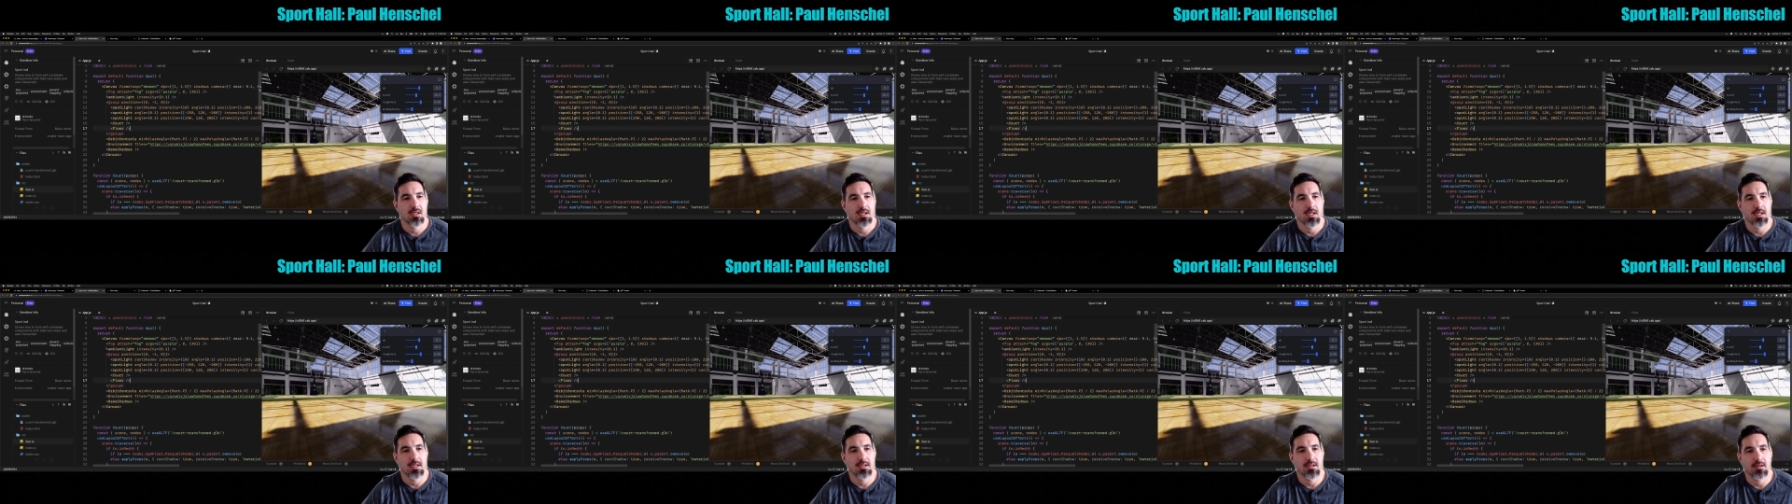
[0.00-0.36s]

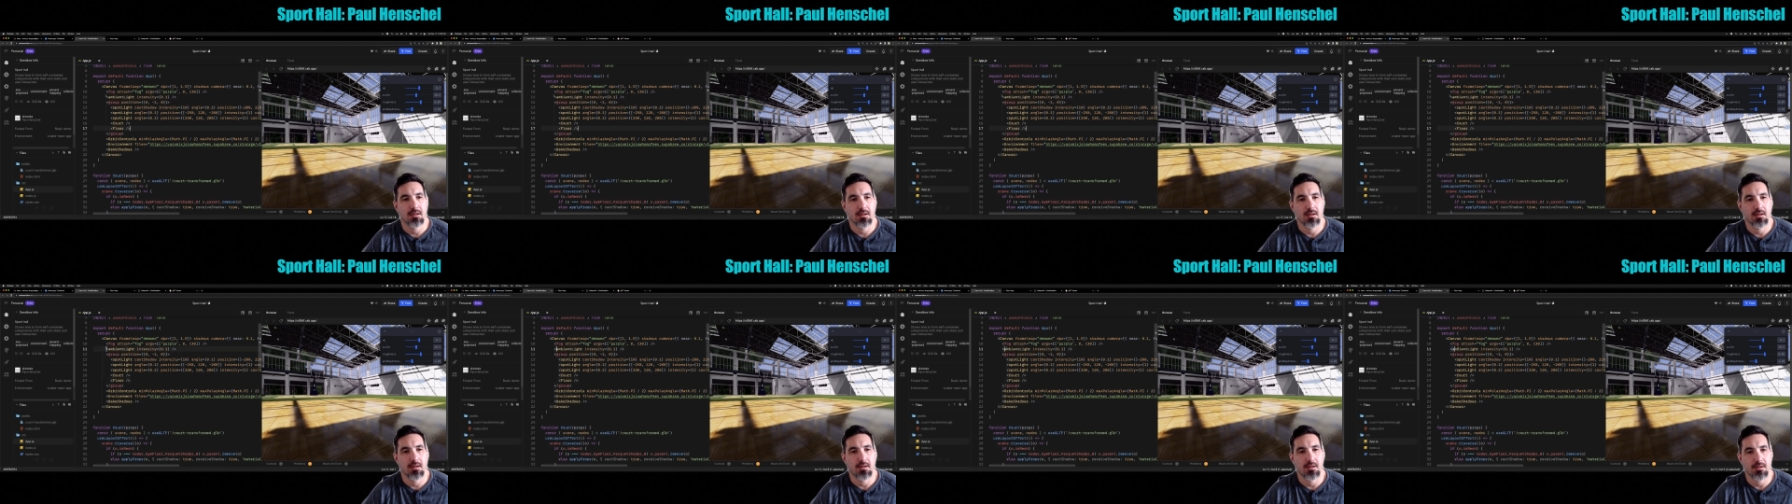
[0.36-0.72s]
And
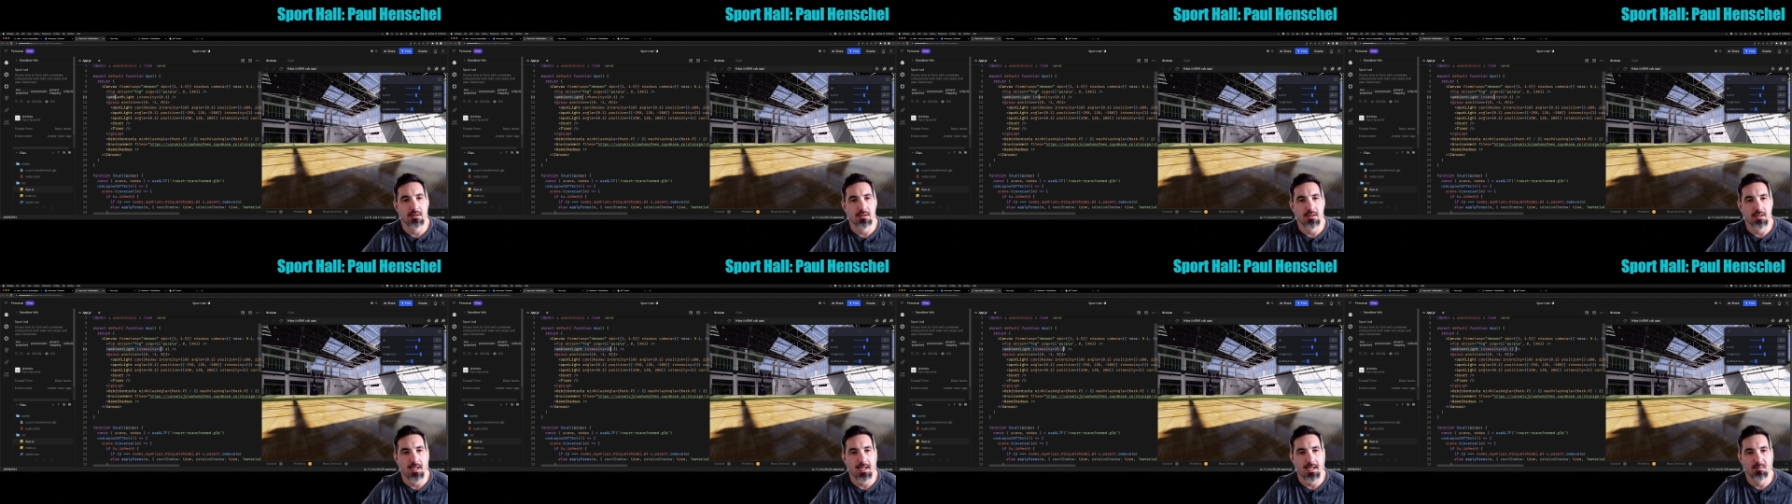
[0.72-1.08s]
there's
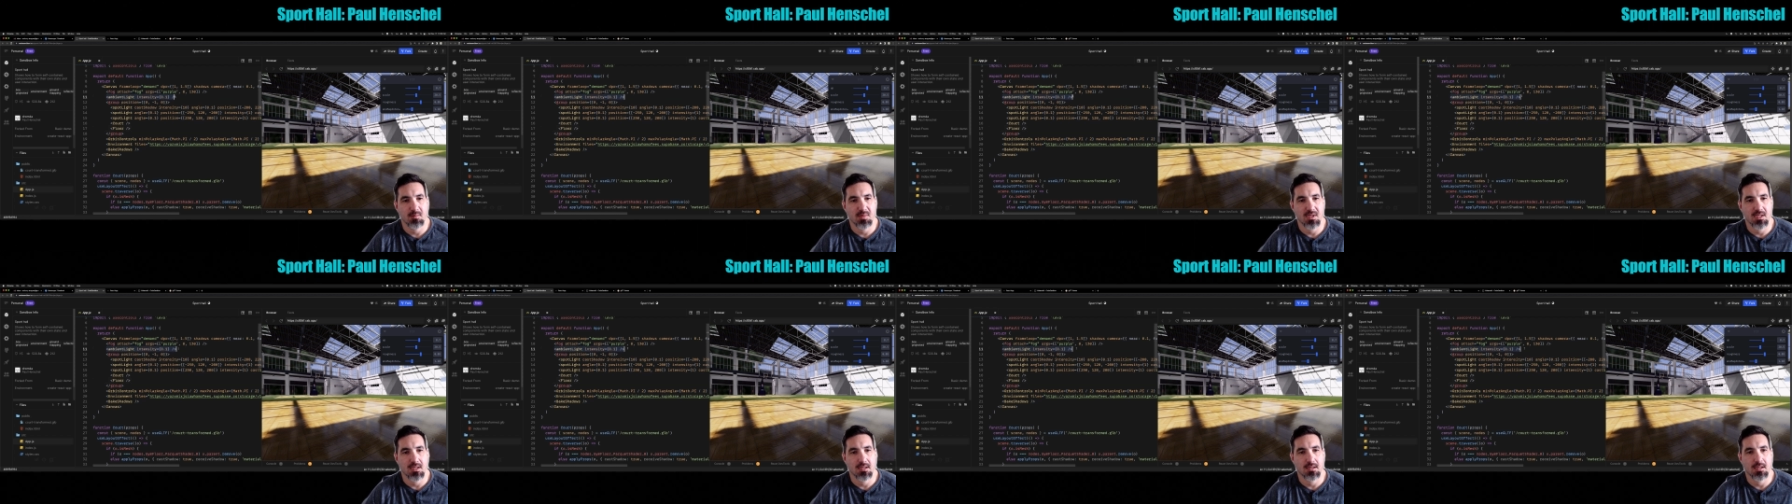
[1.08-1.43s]
an
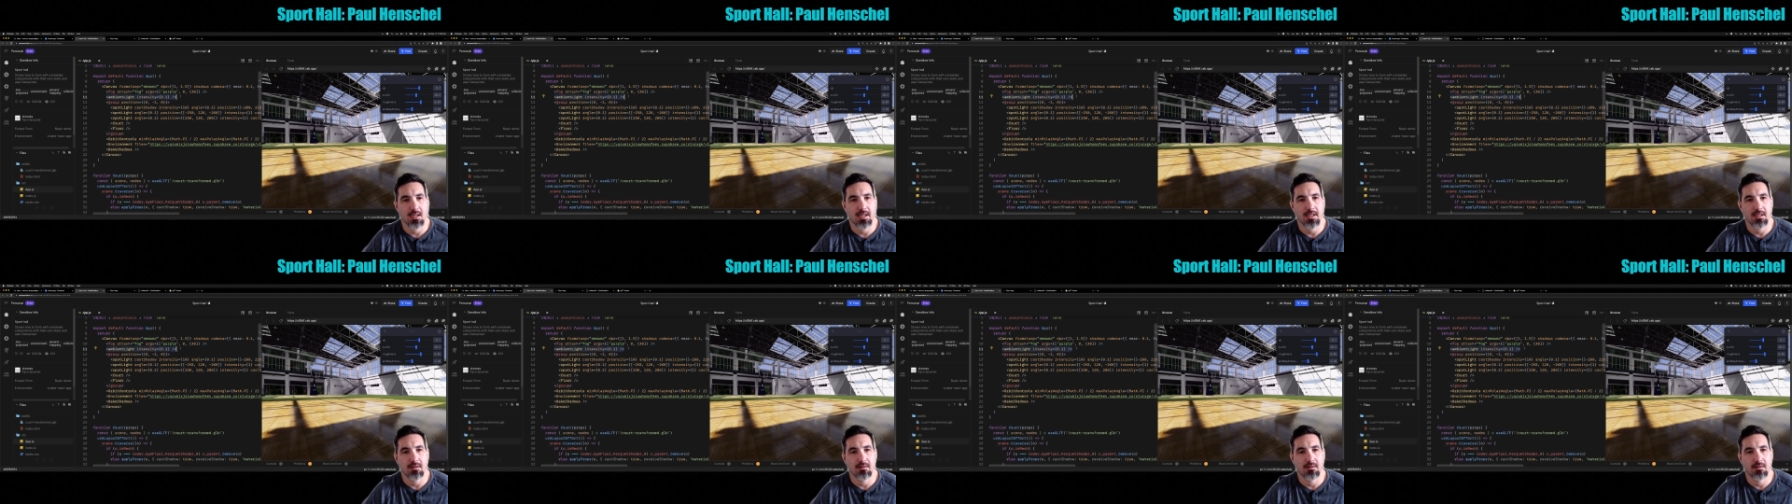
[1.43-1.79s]
ambient
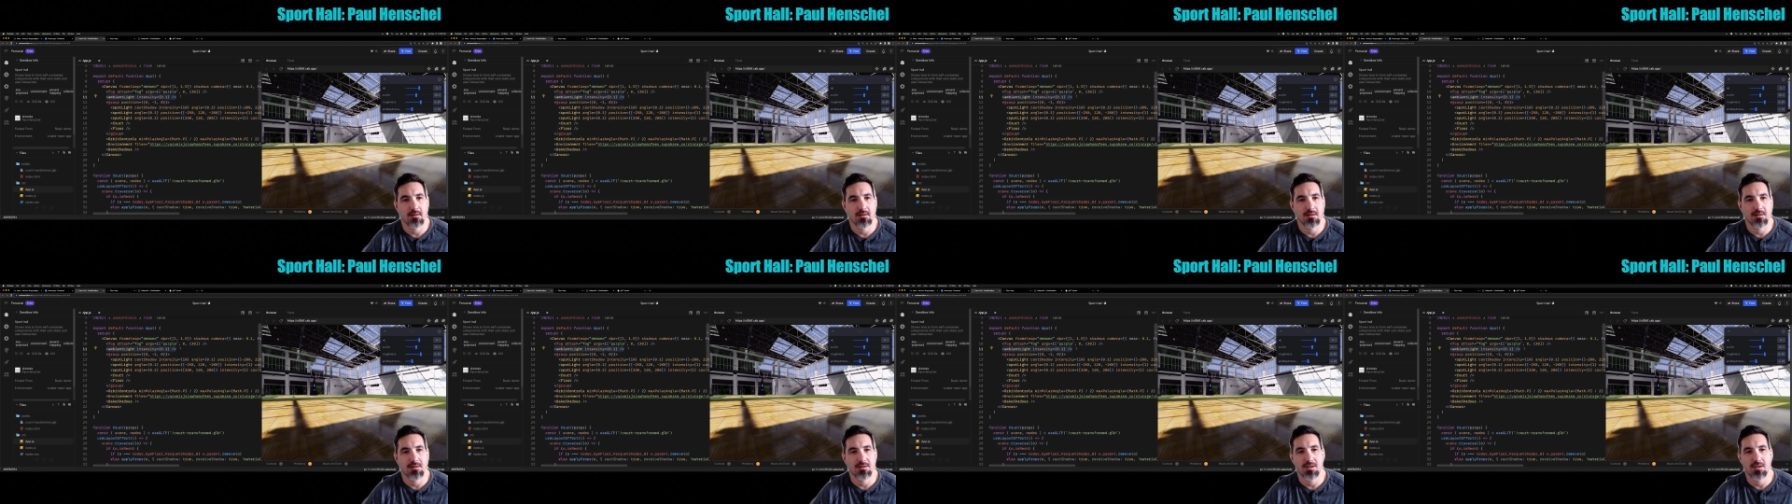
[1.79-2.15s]
light.
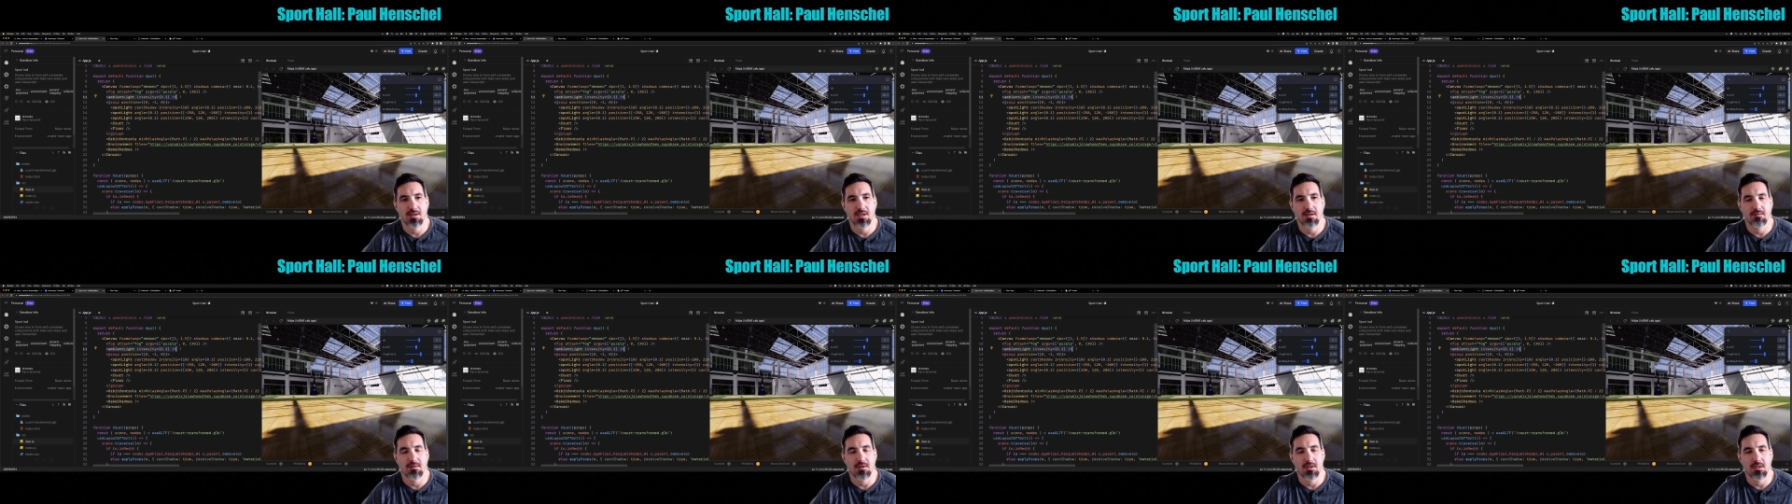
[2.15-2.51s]
It just
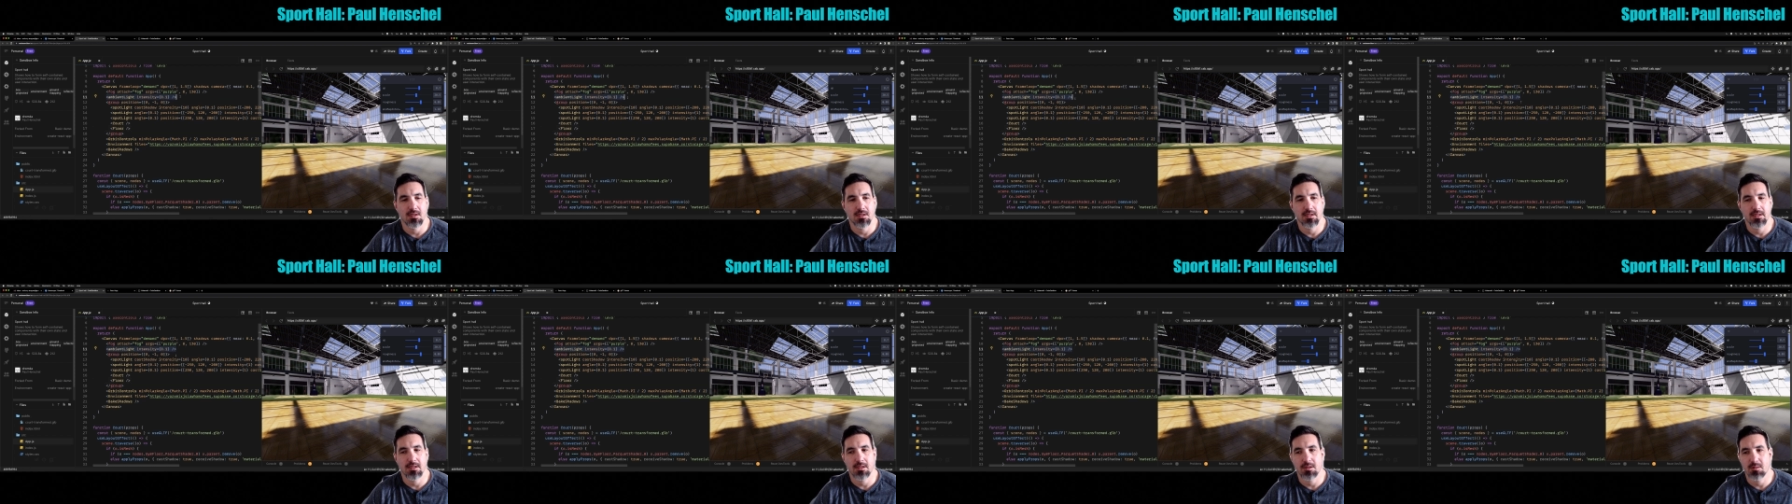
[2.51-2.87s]
gives a
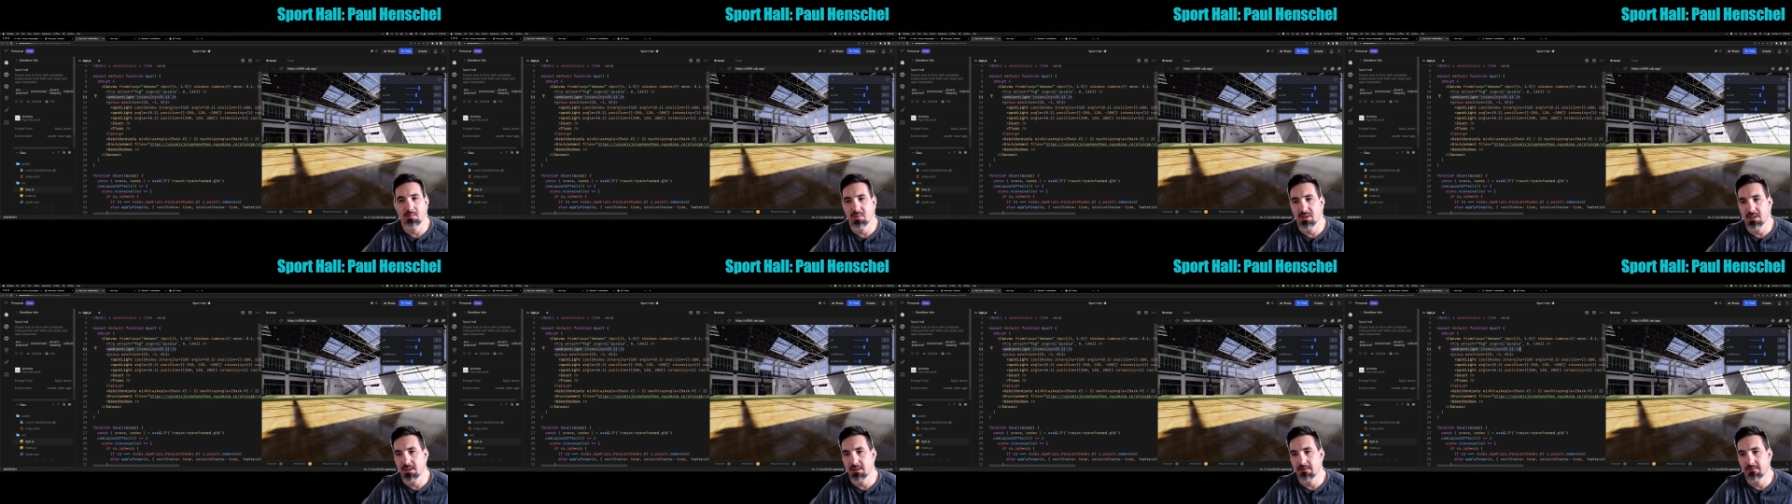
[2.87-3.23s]
little
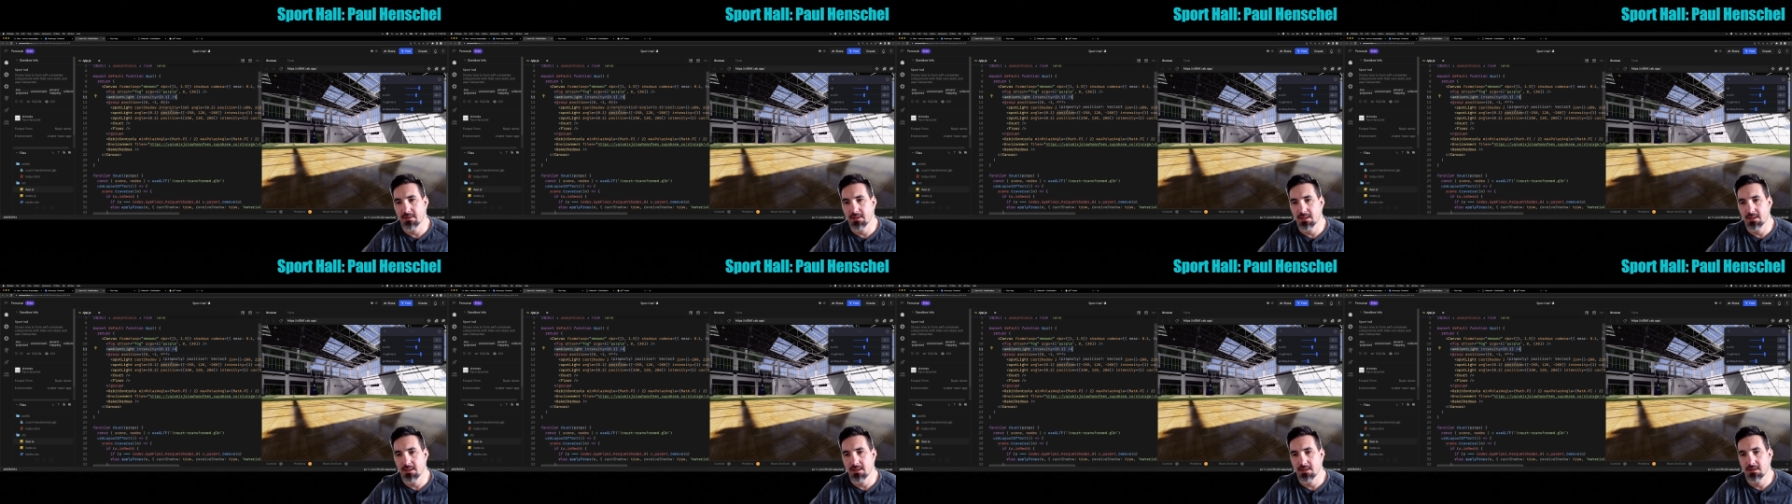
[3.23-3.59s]
bit of
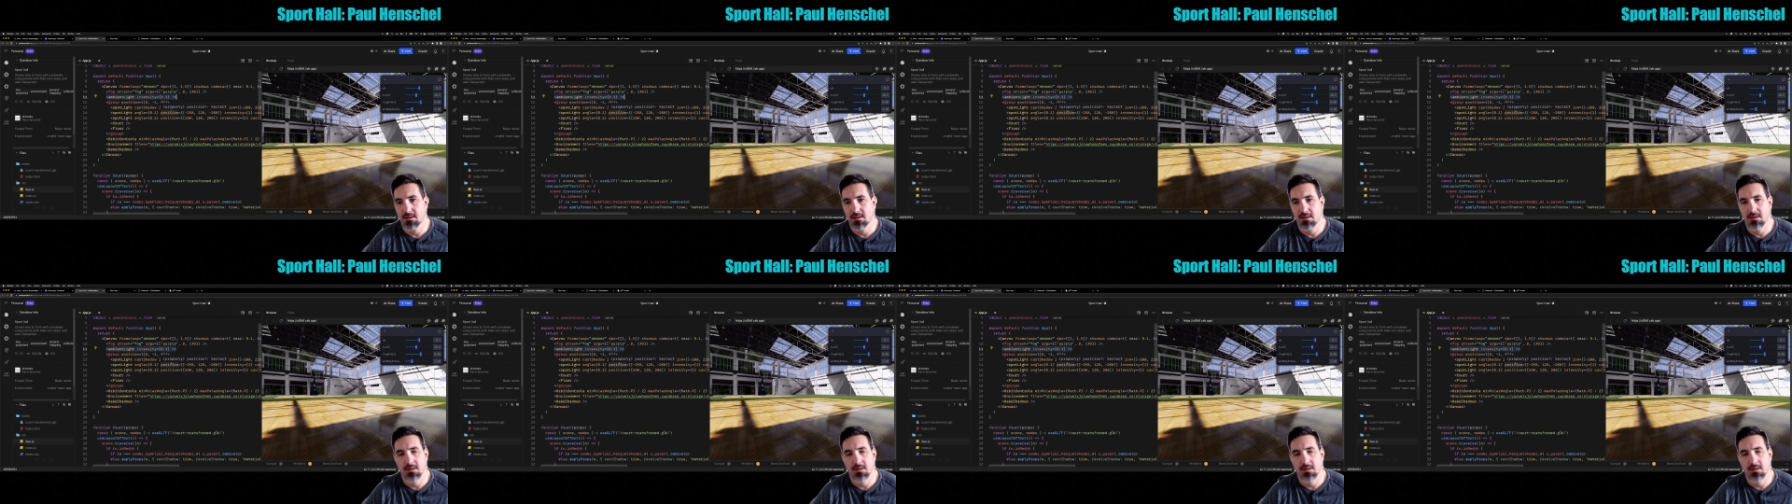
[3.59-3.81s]
a,